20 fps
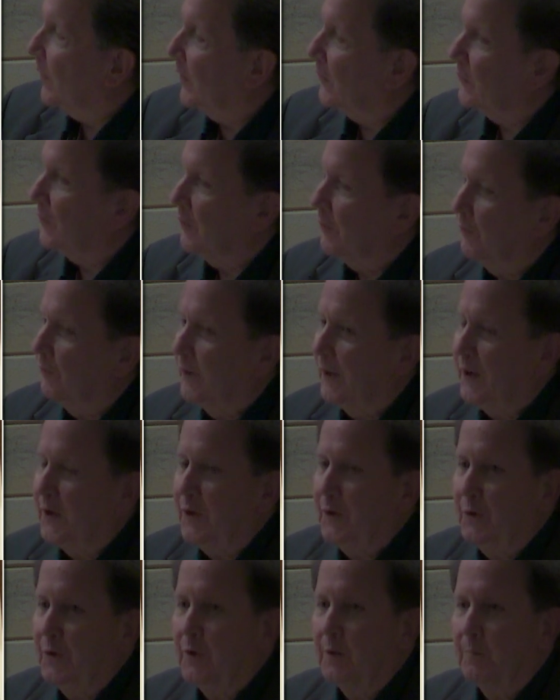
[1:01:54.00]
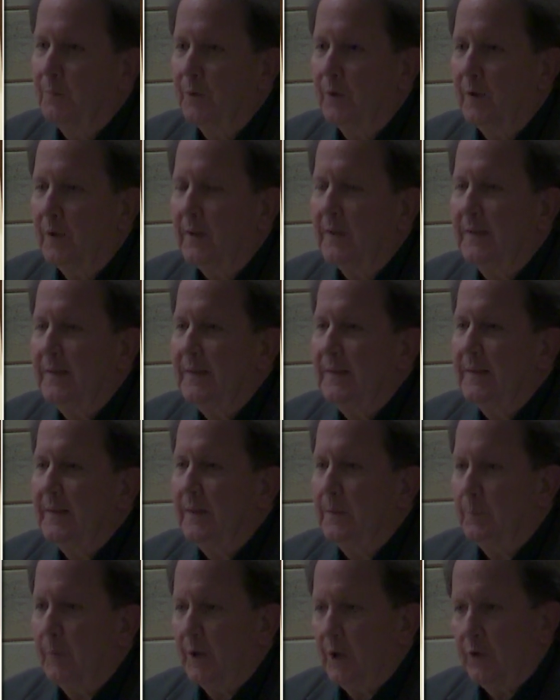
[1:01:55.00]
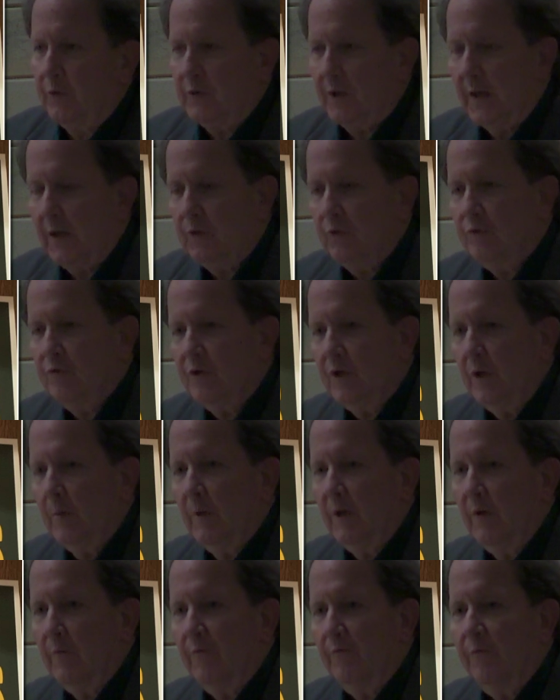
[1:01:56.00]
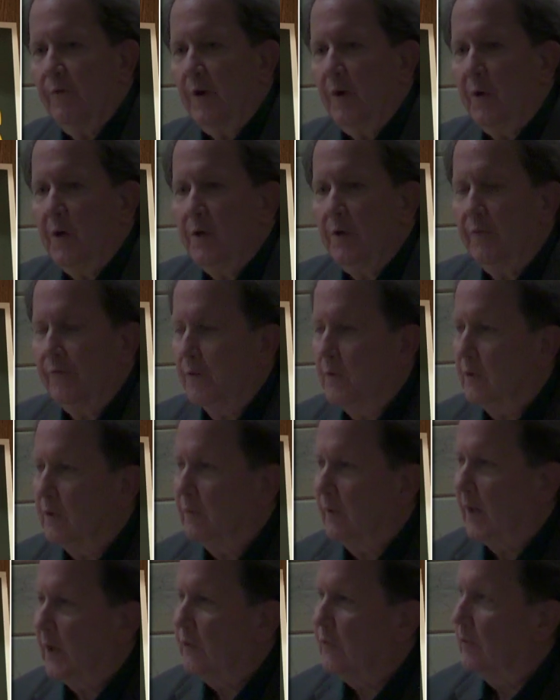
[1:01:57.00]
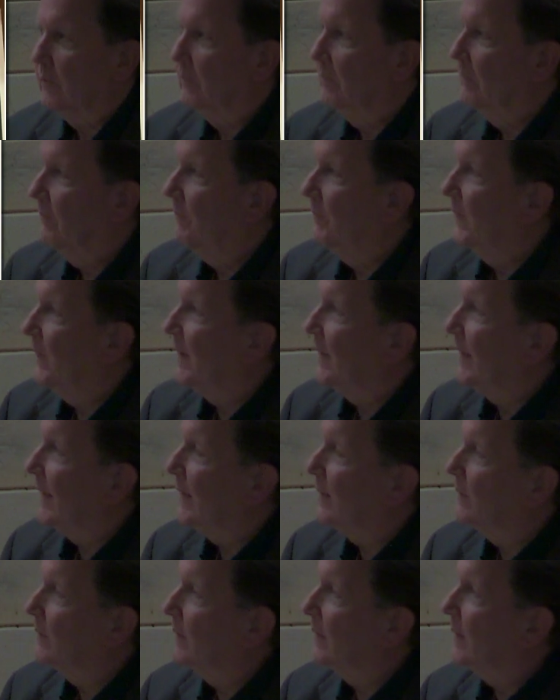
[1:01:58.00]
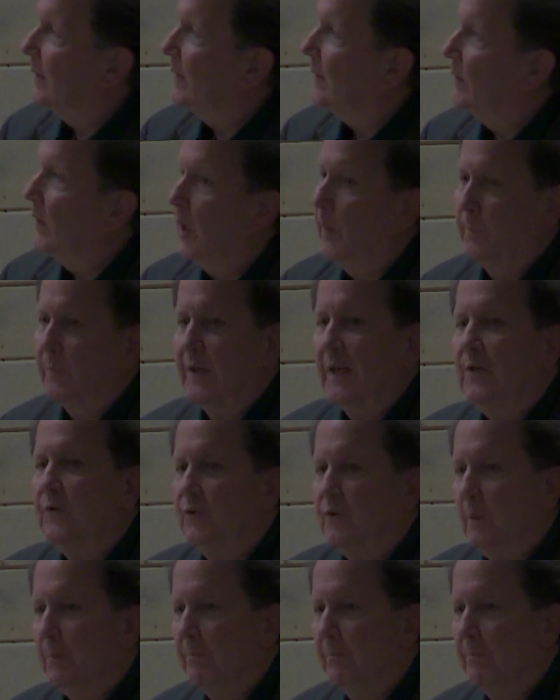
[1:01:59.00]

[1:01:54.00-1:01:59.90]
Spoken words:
a really good book, but it takes Jim in a very different direction and updates him